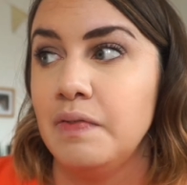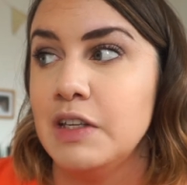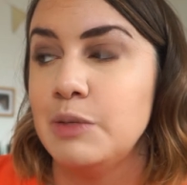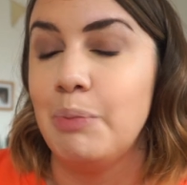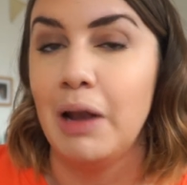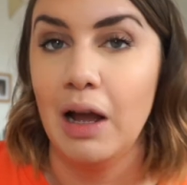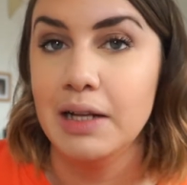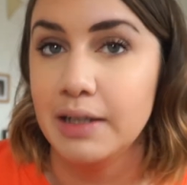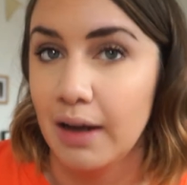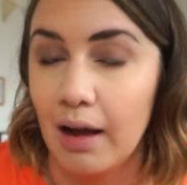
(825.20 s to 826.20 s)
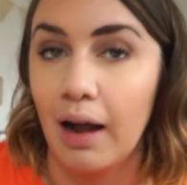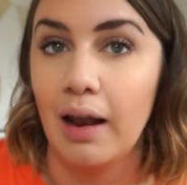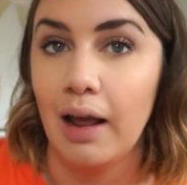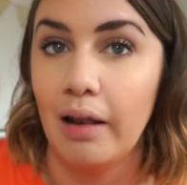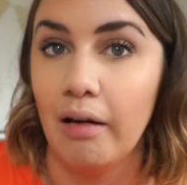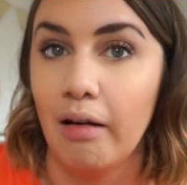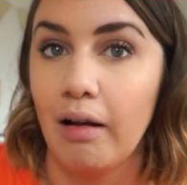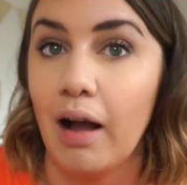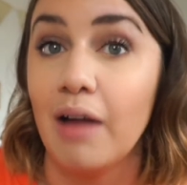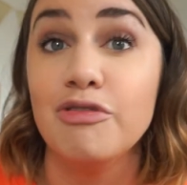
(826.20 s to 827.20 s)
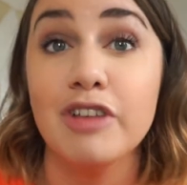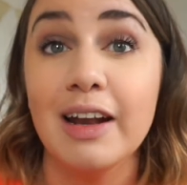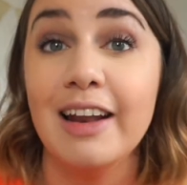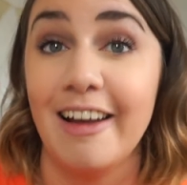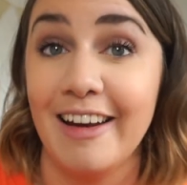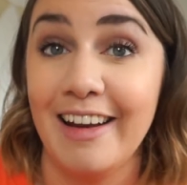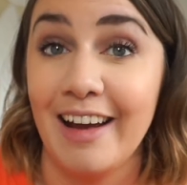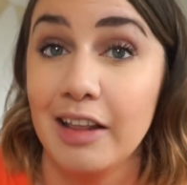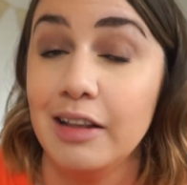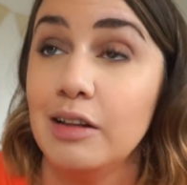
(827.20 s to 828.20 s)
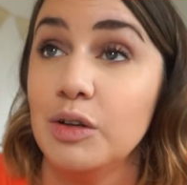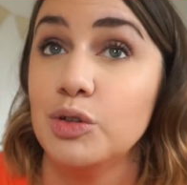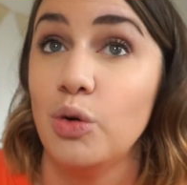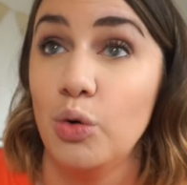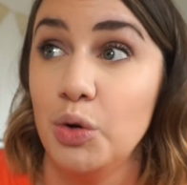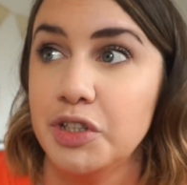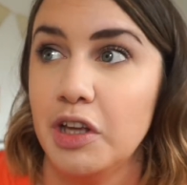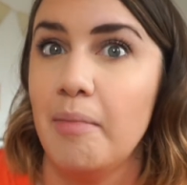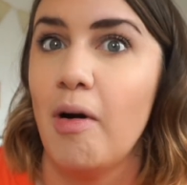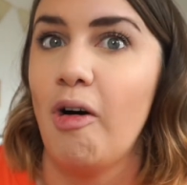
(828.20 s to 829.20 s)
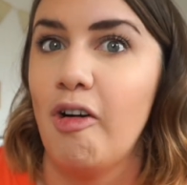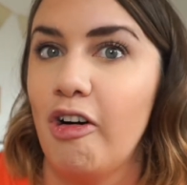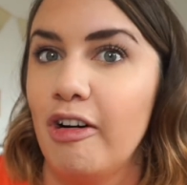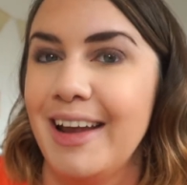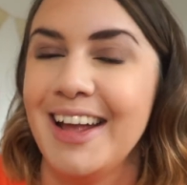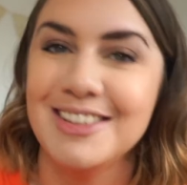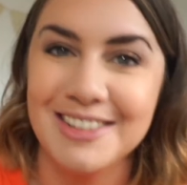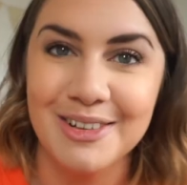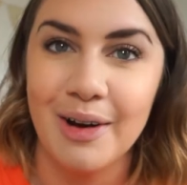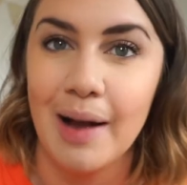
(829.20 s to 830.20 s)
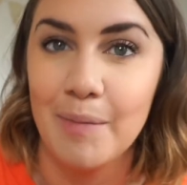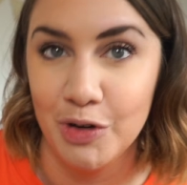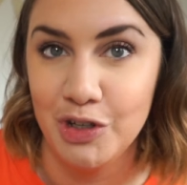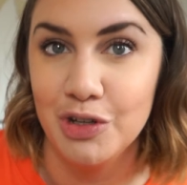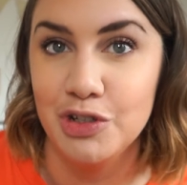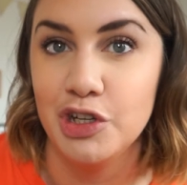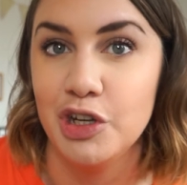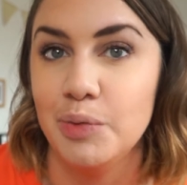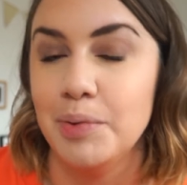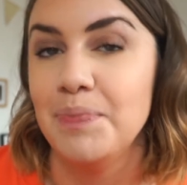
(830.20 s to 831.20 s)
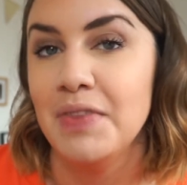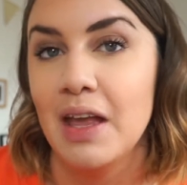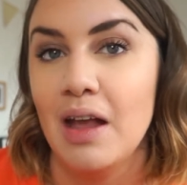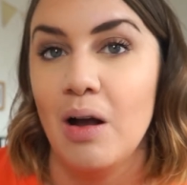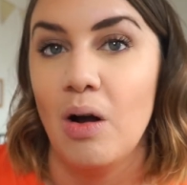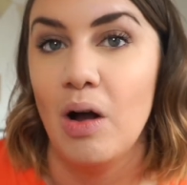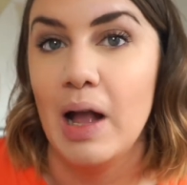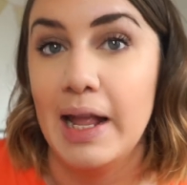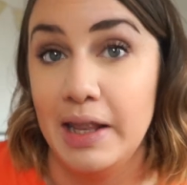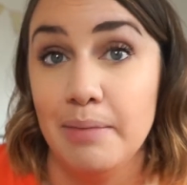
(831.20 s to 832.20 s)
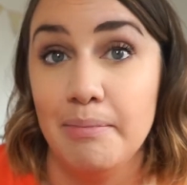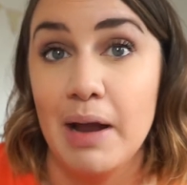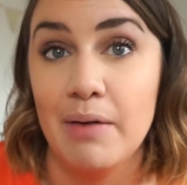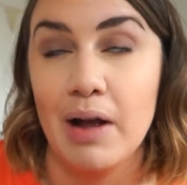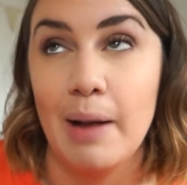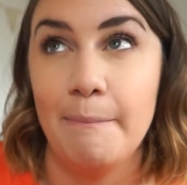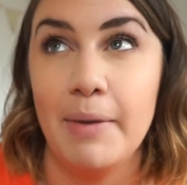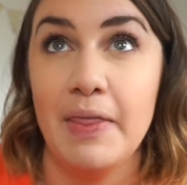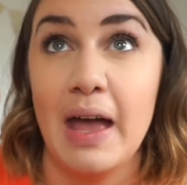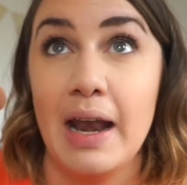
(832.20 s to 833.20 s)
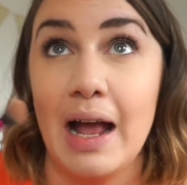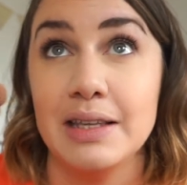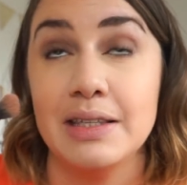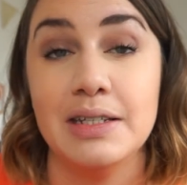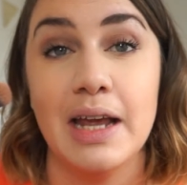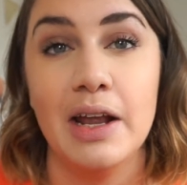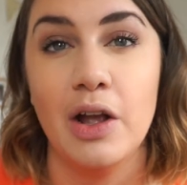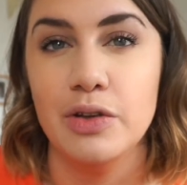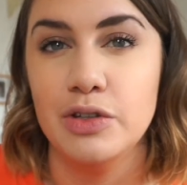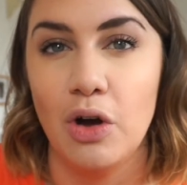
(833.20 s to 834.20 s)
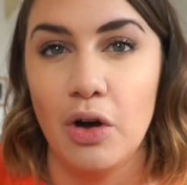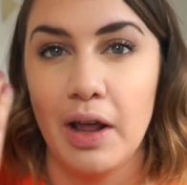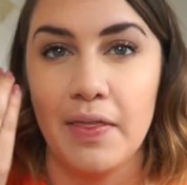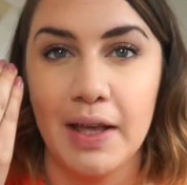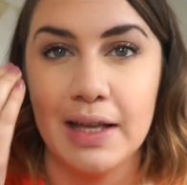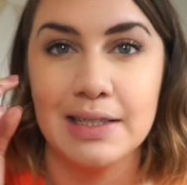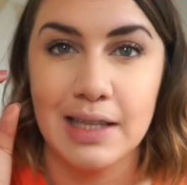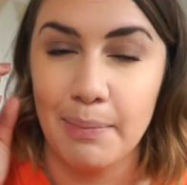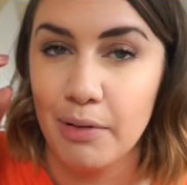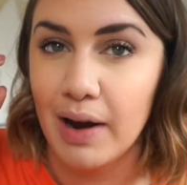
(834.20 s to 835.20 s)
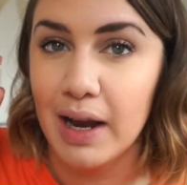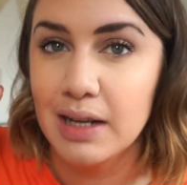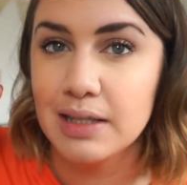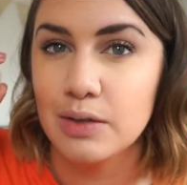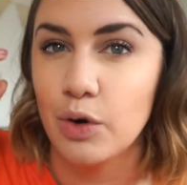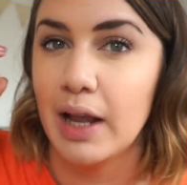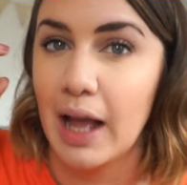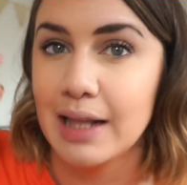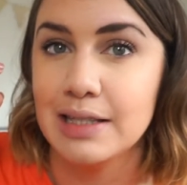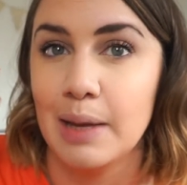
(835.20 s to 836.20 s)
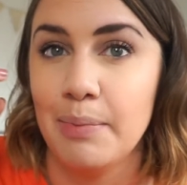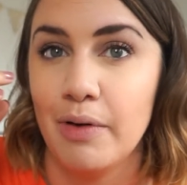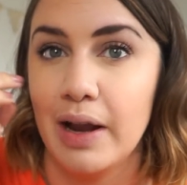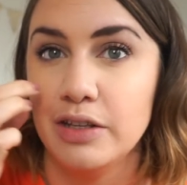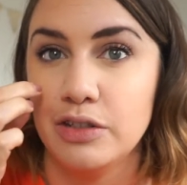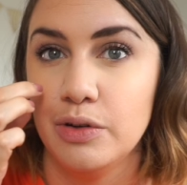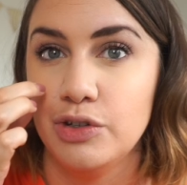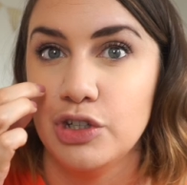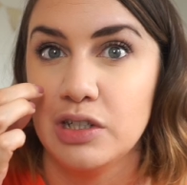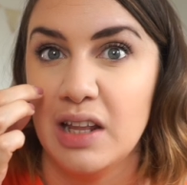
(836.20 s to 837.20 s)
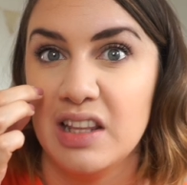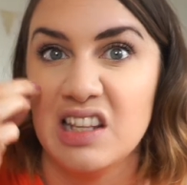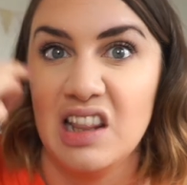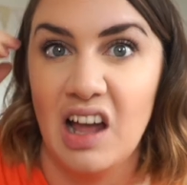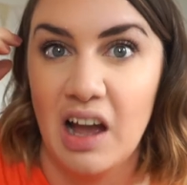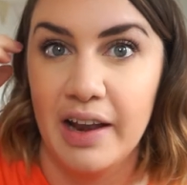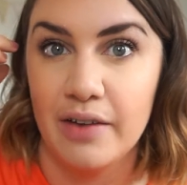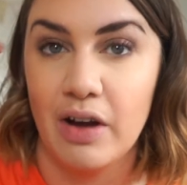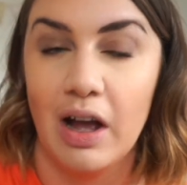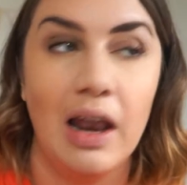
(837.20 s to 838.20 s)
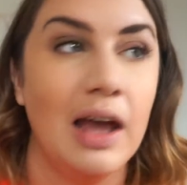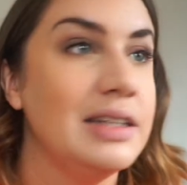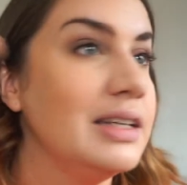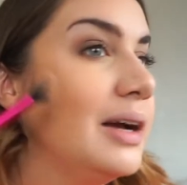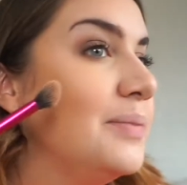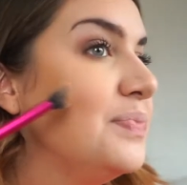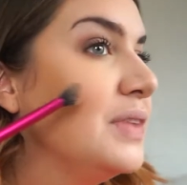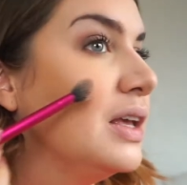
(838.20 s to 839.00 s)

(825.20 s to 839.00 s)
this blinding highlight look, I really like it. I think it looks awesome on Instagram, on YouTube, in the mirror. But then as the day goes on, I think it separates, or it can separate. So it's just like this line of highlighter.